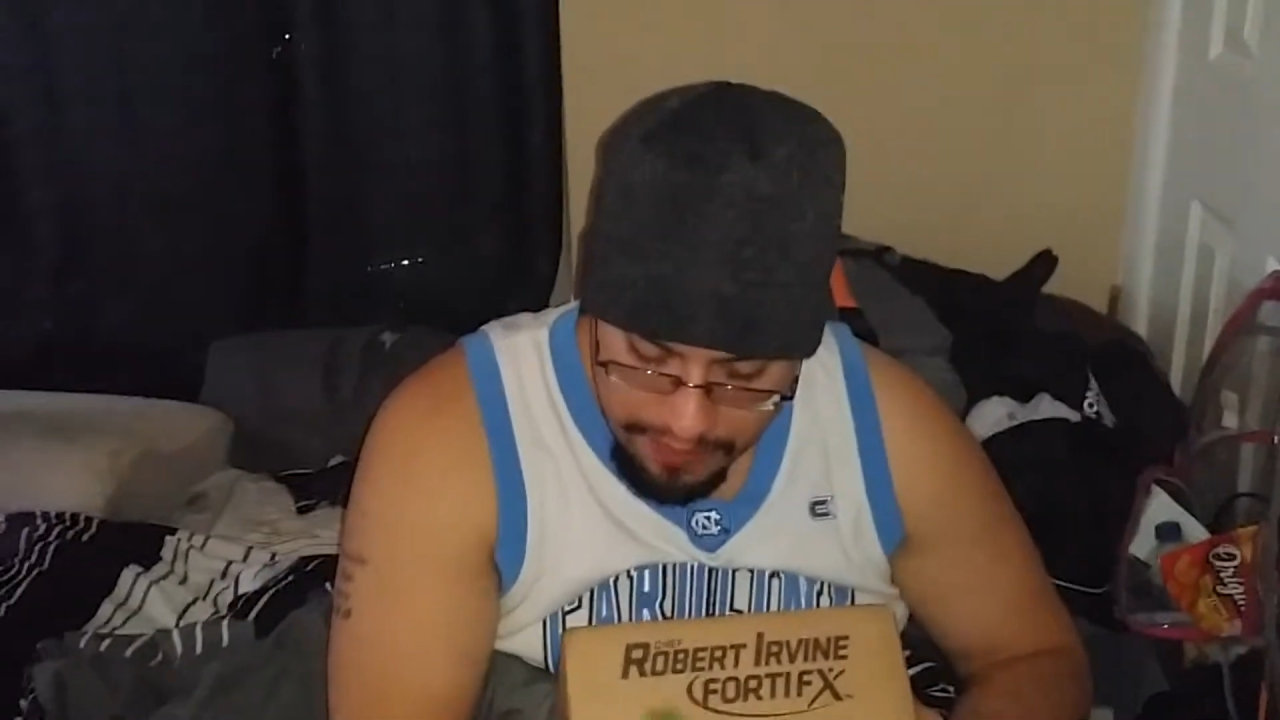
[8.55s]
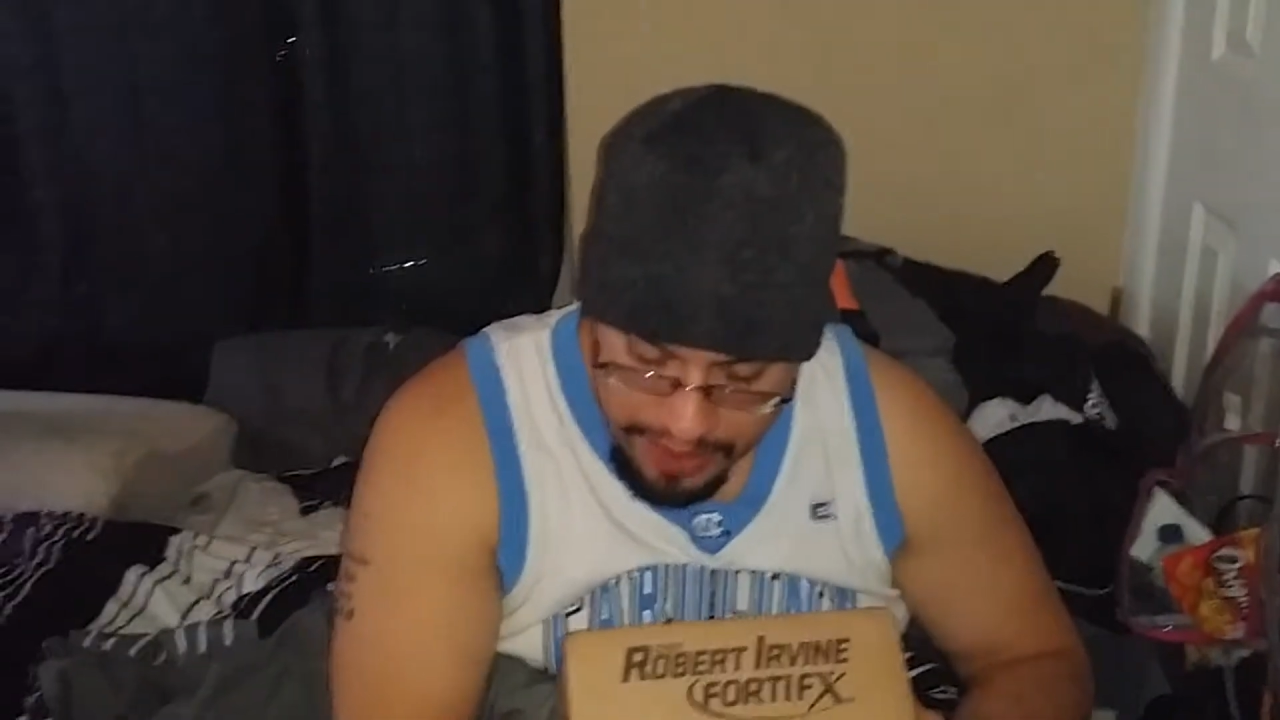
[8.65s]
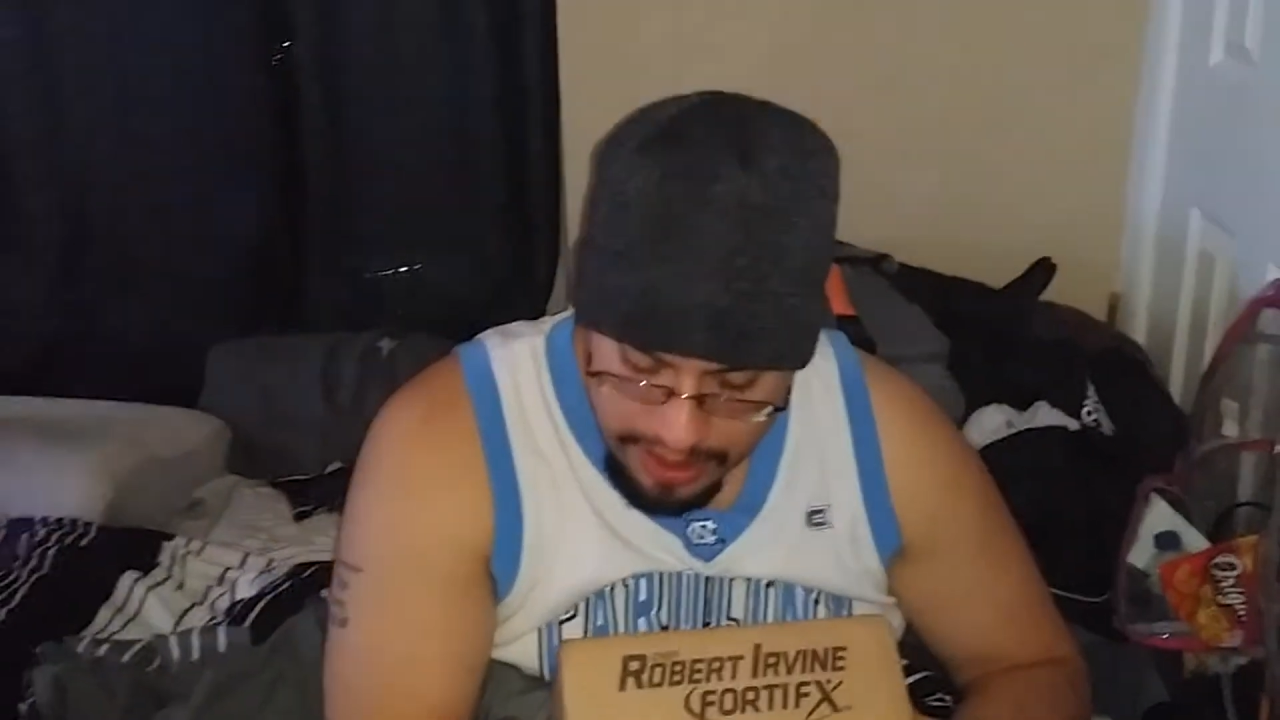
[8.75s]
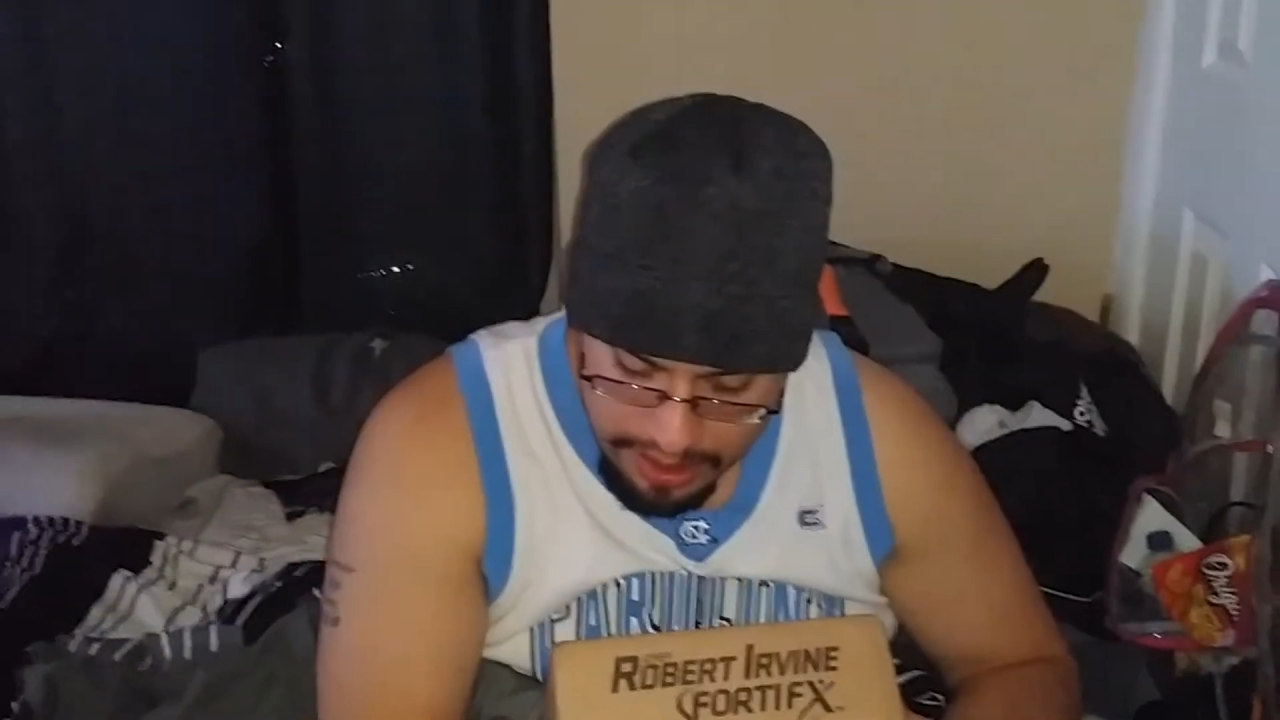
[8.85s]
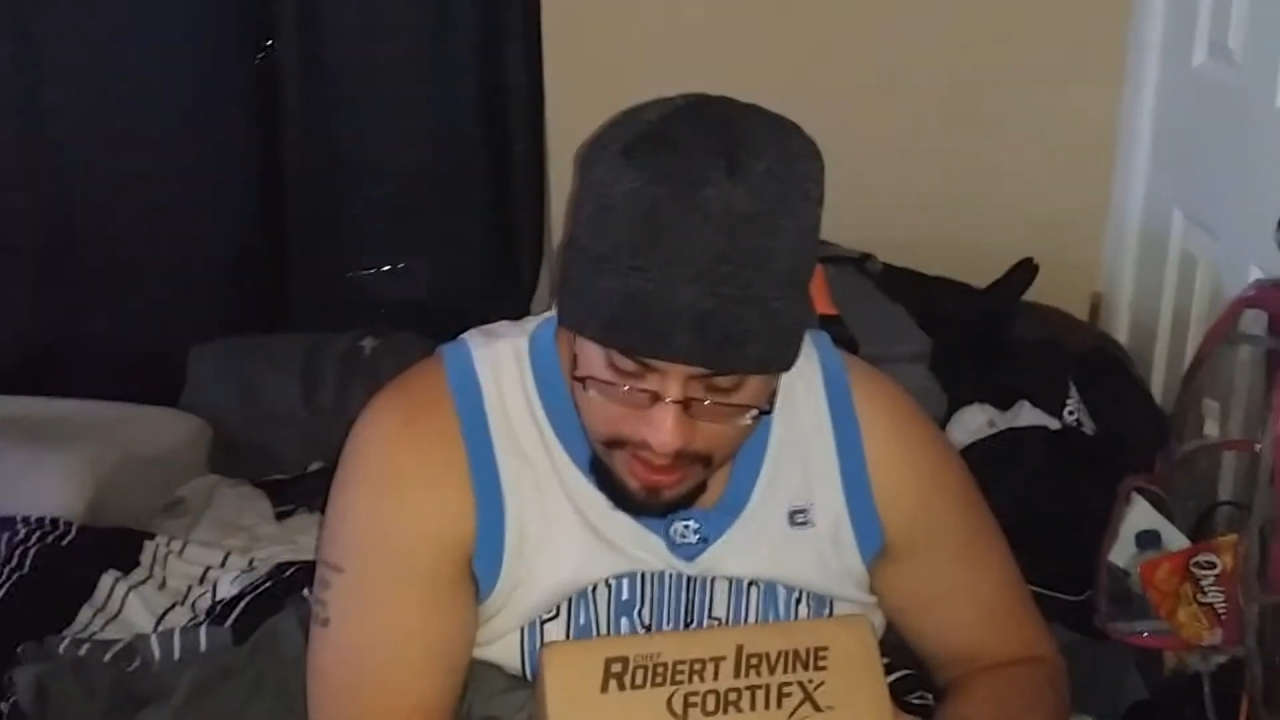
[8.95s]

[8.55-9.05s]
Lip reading: Irvine